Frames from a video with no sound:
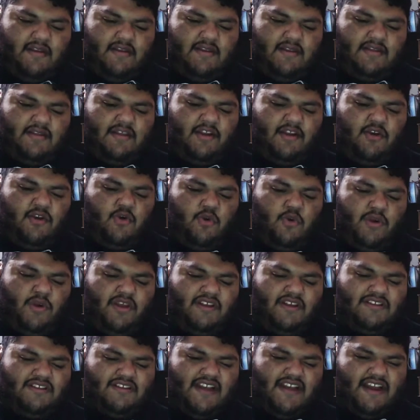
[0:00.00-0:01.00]
the
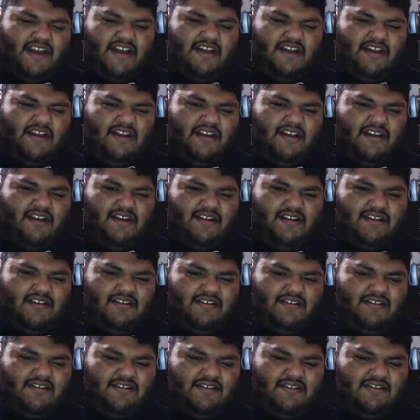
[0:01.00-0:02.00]
Queens
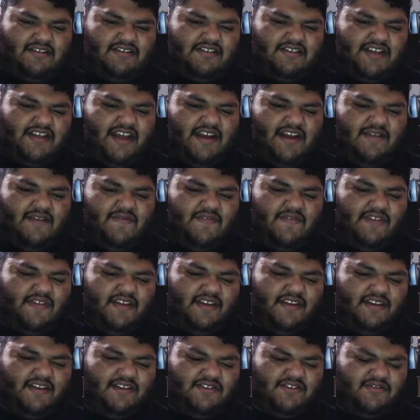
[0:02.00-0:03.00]
side of
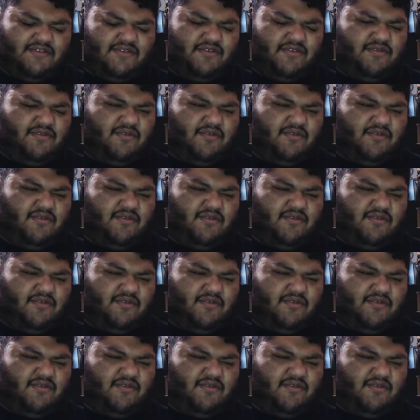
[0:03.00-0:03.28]
things,